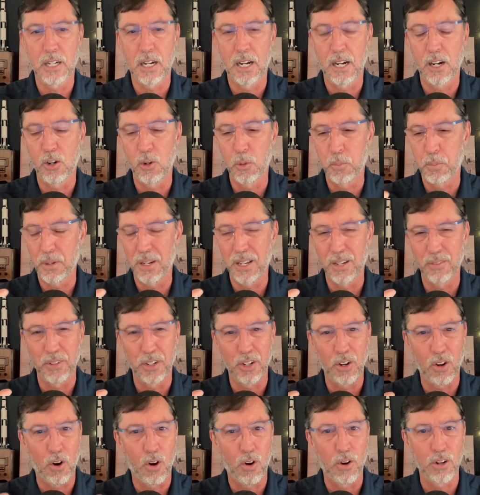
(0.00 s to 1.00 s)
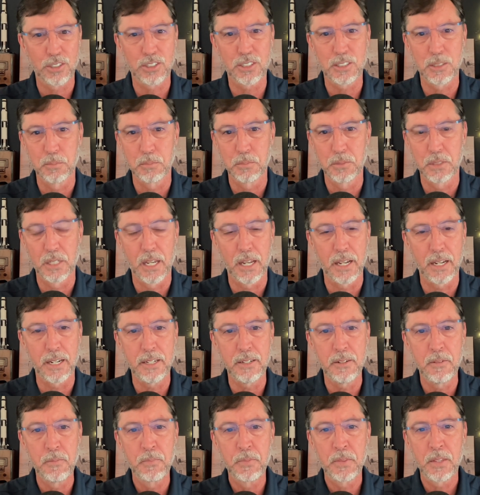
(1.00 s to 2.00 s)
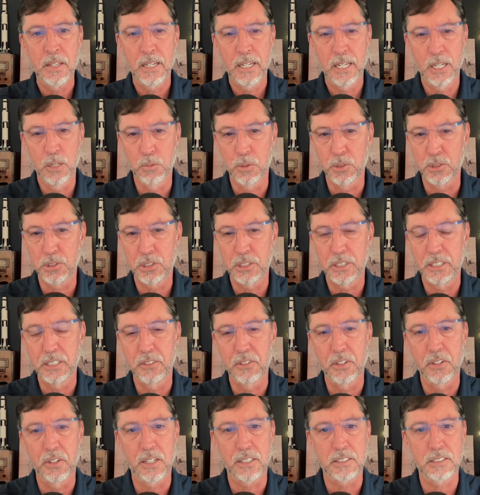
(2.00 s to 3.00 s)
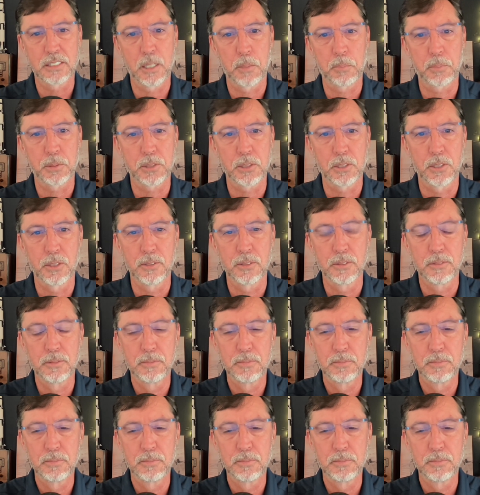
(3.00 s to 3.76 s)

I hope you have an awesome day, and we'll see you in the next episode.